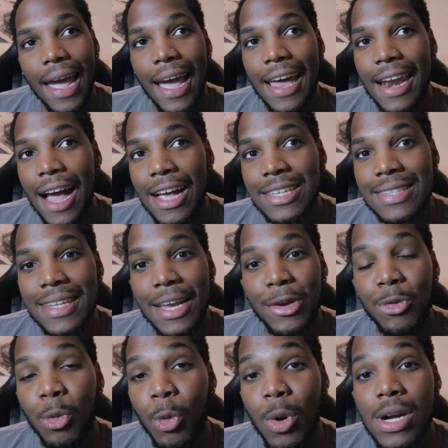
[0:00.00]
And I stayed
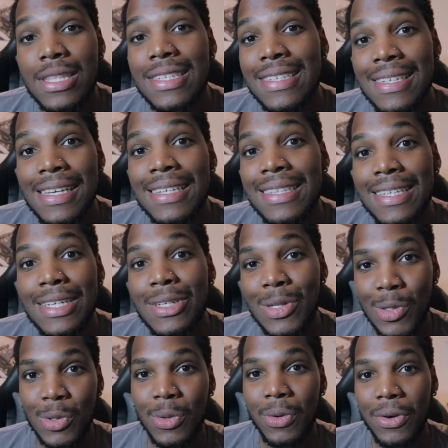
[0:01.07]

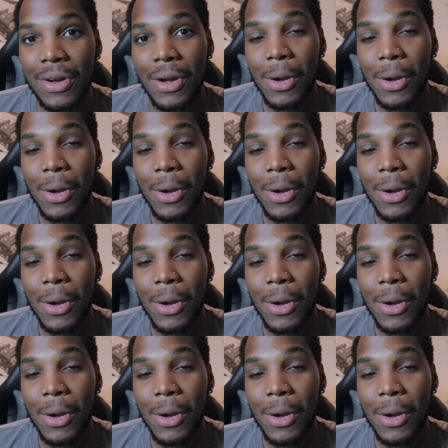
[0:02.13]
162.